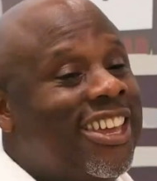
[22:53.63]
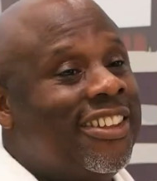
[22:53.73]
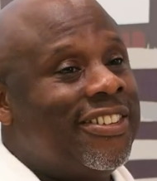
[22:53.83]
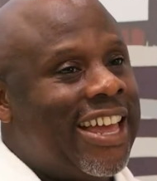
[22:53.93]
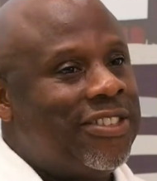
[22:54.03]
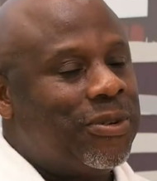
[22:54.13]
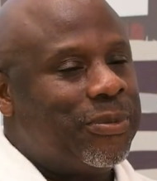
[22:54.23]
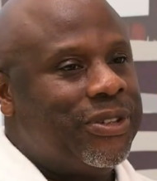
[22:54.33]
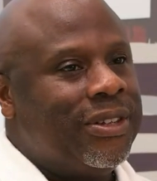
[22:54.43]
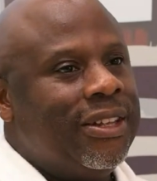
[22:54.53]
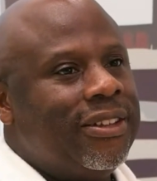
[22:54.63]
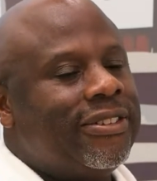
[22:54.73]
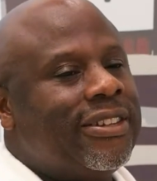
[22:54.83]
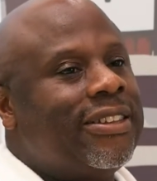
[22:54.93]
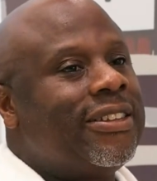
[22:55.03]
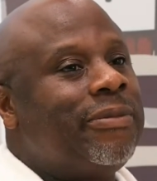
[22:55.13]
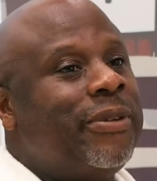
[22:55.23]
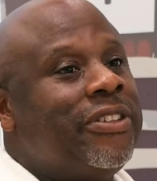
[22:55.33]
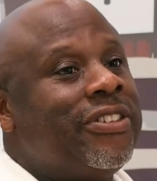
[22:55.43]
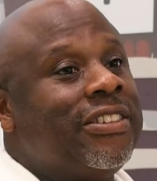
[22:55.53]
King's Canterbury, started
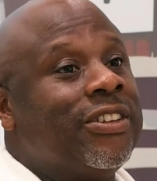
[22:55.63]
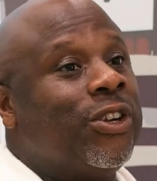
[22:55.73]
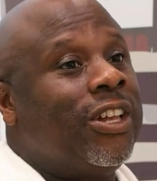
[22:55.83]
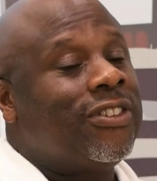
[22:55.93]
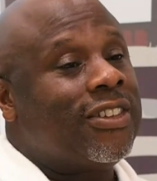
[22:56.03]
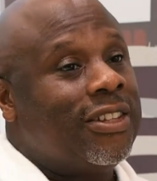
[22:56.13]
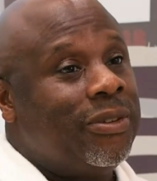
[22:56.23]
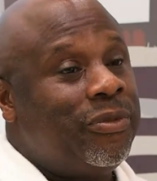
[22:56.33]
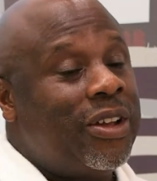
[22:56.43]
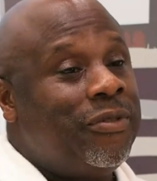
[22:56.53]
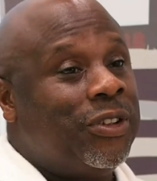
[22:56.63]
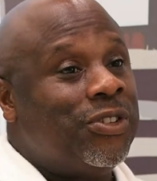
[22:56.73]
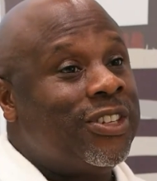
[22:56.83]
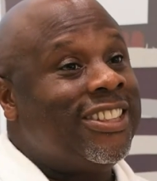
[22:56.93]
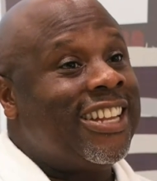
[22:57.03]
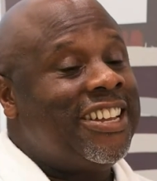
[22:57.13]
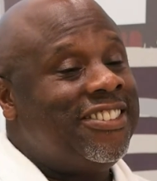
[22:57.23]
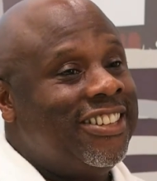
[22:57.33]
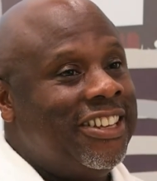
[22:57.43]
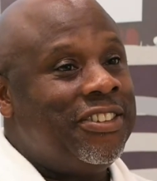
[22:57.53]
by St. Augustine in
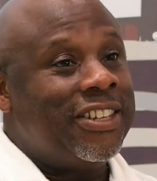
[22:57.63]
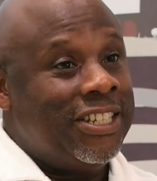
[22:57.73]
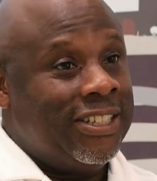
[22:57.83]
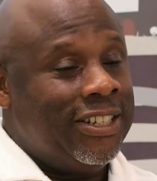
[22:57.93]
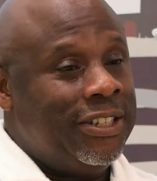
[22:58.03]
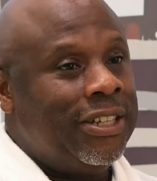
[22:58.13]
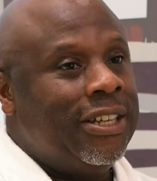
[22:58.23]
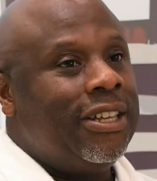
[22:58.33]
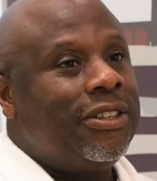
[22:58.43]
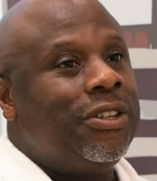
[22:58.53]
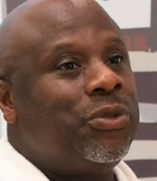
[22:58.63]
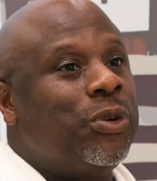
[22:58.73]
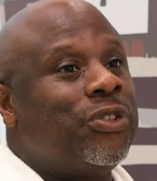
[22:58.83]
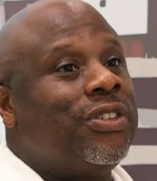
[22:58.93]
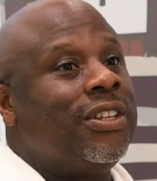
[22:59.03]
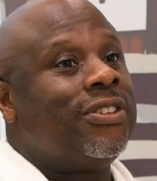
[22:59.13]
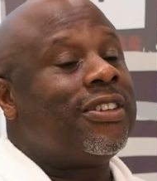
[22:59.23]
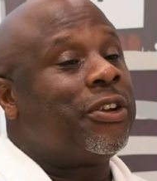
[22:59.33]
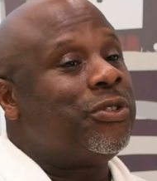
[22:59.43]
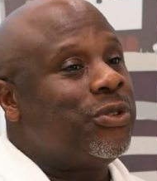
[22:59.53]
598 AD. This was the
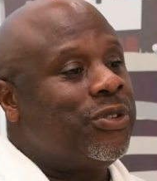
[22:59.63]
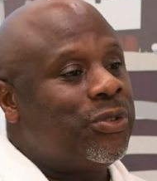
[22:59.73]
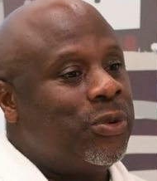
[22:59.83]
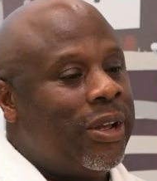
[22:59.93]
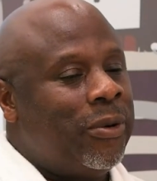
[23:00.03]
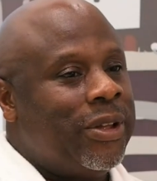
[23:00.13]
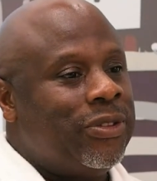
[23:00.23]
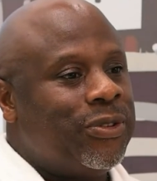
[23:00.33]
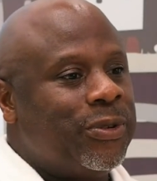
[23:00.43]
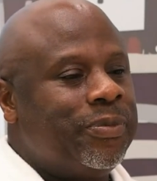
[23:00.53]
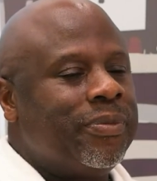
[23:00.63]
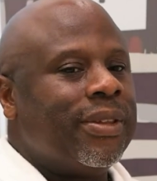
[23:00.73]
secondary school I went to.